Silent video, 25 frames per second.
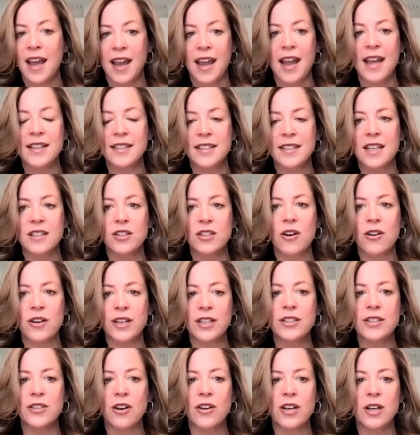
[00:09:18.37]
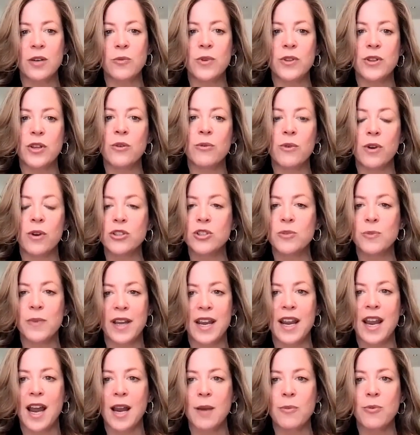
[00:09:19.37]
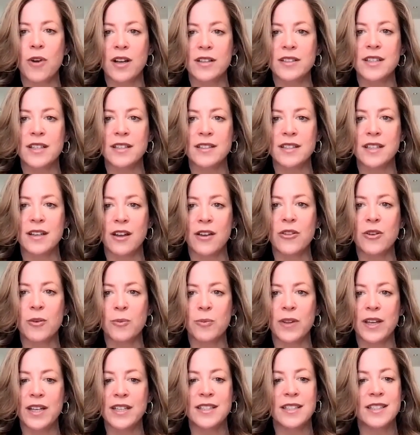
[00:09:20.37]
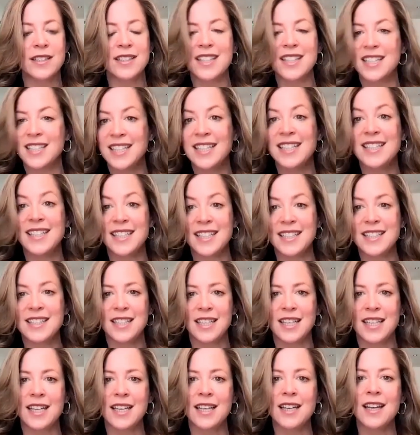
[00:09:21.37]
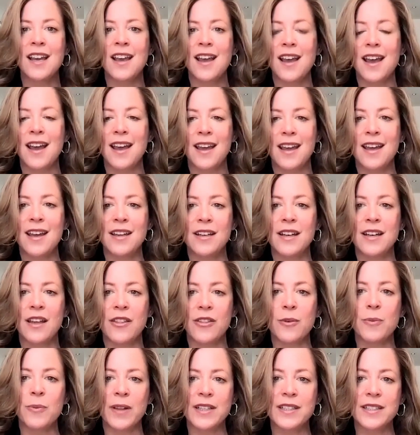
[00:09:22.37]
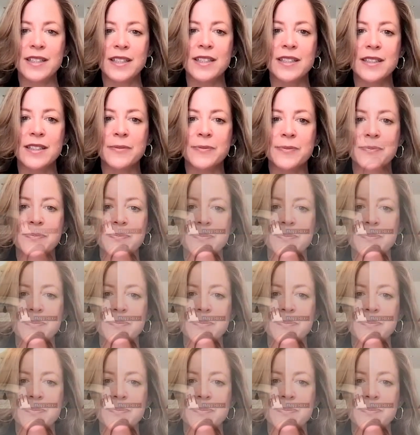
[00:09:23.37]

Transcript: as has already started with the Hiroshima AI process and other places, the TTC and other places